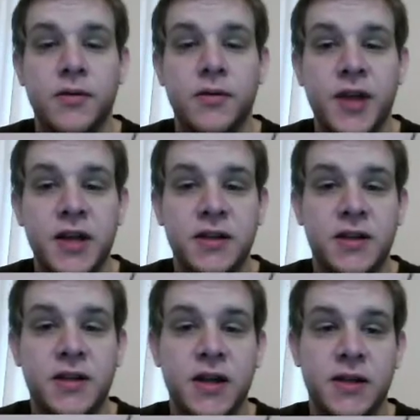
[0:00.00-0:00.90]
things
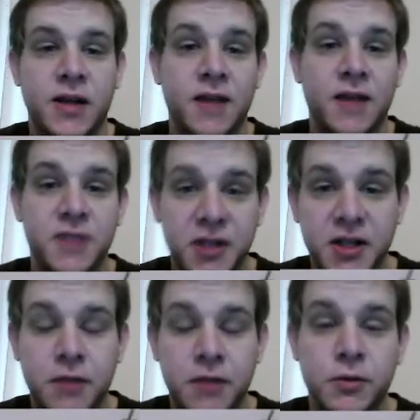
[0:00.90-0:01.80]
that have GCD
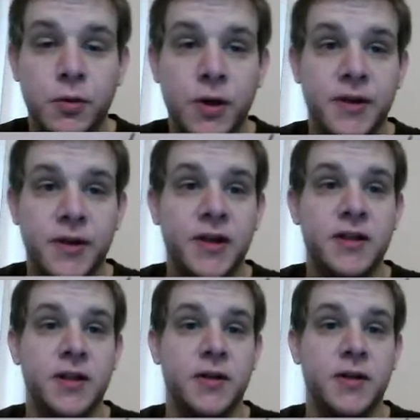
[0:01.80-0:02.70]
equal to 1 are things
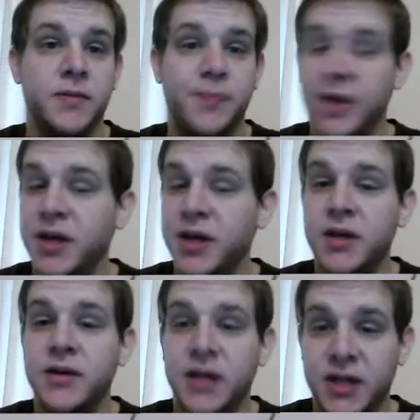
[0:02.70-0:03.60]
that
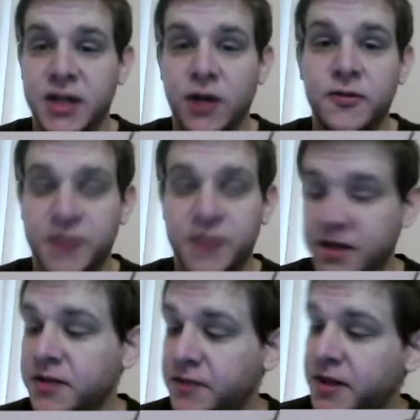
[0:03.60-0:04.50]
p itself
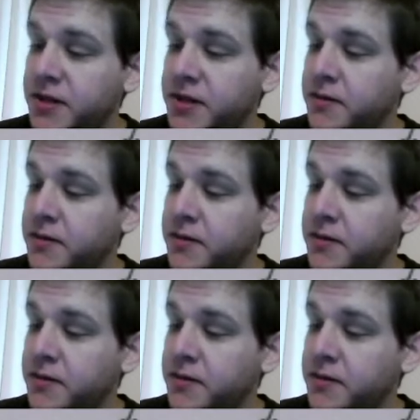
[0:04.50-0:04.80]
doesn't divide.